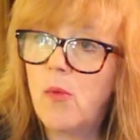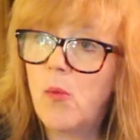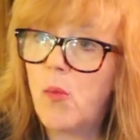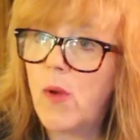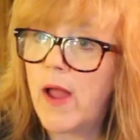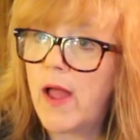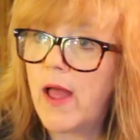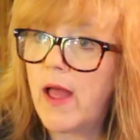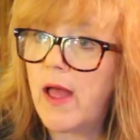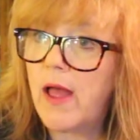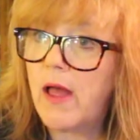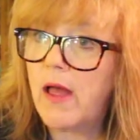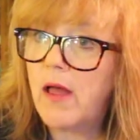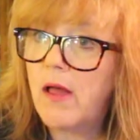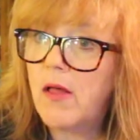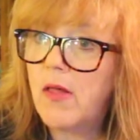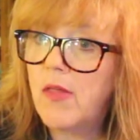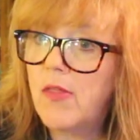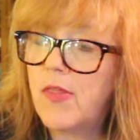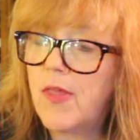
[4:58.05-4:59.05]
where
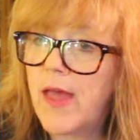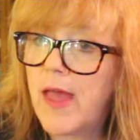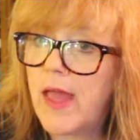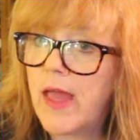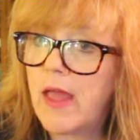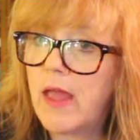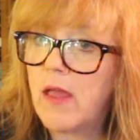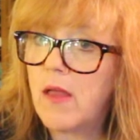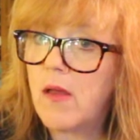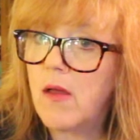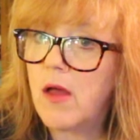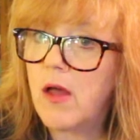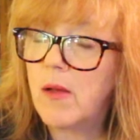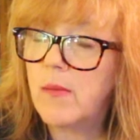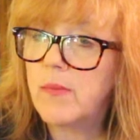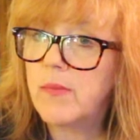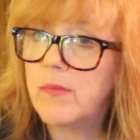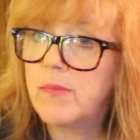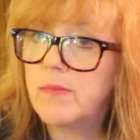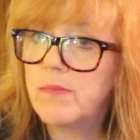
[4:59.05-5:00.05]
they
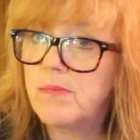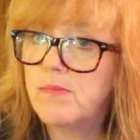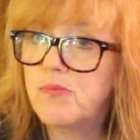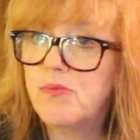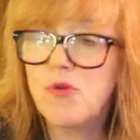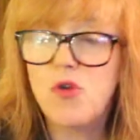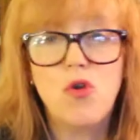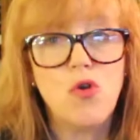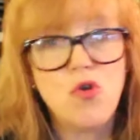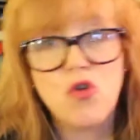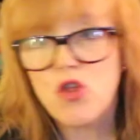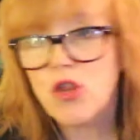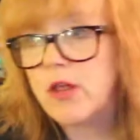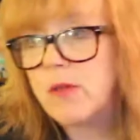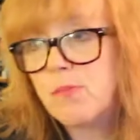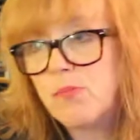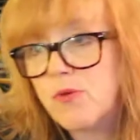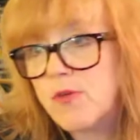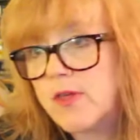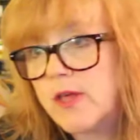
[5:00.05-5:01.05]

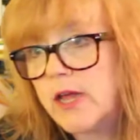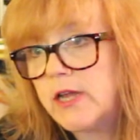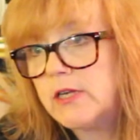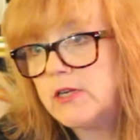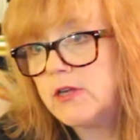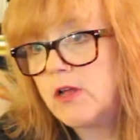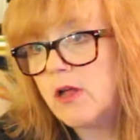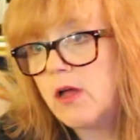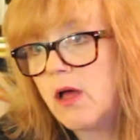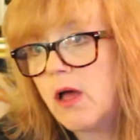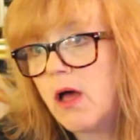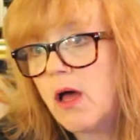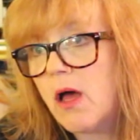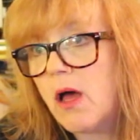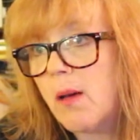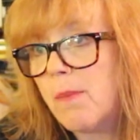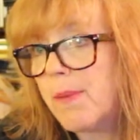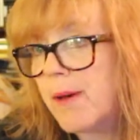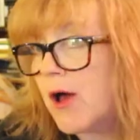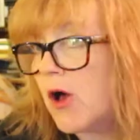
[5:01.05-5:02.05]
usually present
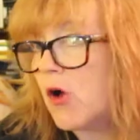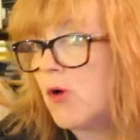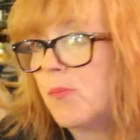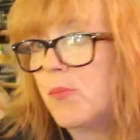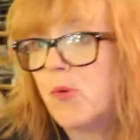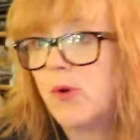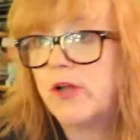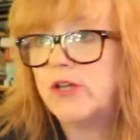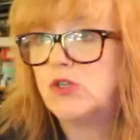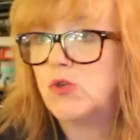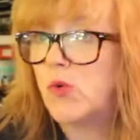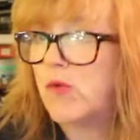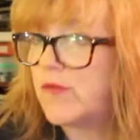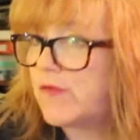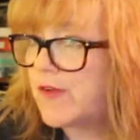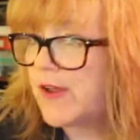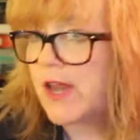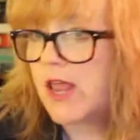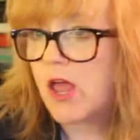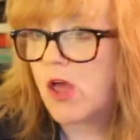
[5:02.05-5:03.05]
a PowerPoint or
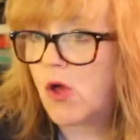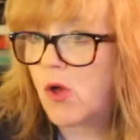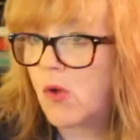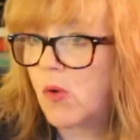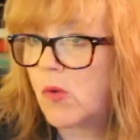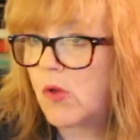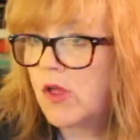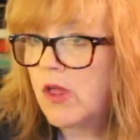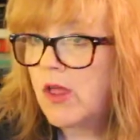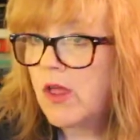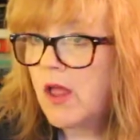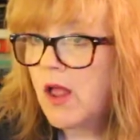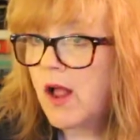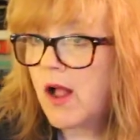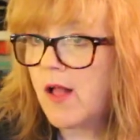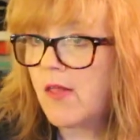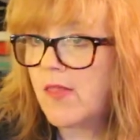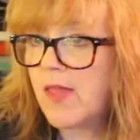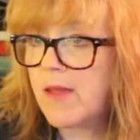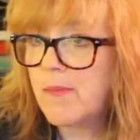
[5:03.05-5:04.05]
video,
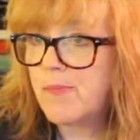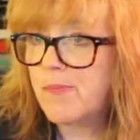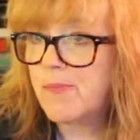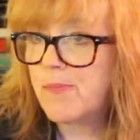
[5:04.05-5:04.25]
and they